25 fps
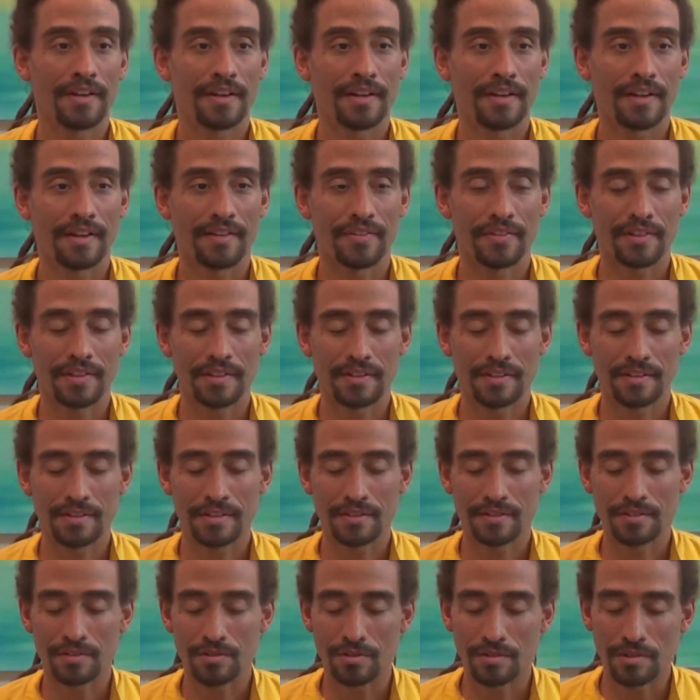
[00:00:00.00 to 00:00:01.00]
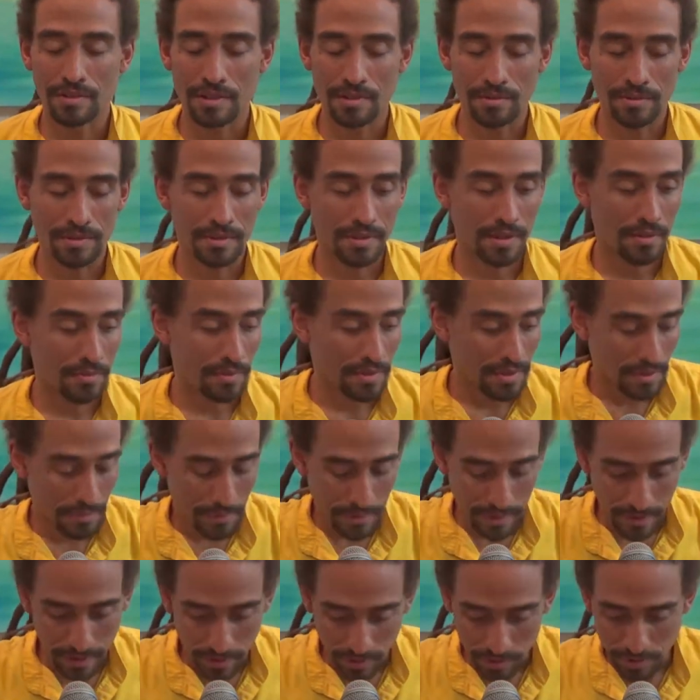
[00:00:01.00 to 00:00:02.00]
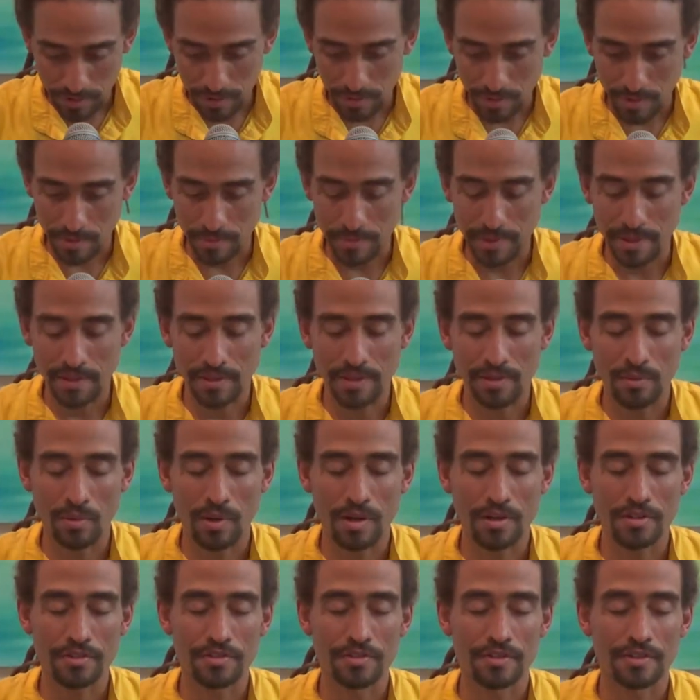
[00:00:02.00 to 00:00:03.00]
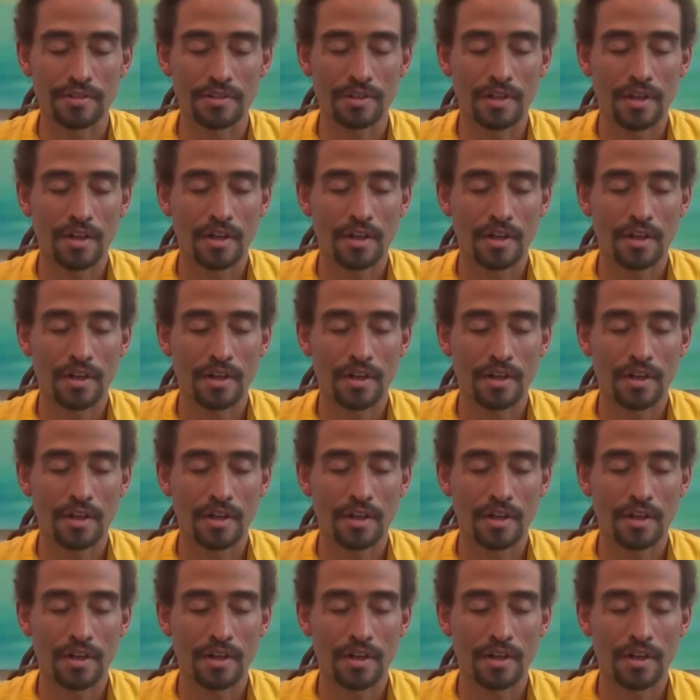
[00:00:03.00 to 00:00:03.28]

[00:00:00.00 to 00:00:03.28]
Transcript: And then as soon as he was done with something else, she would immediately wash it.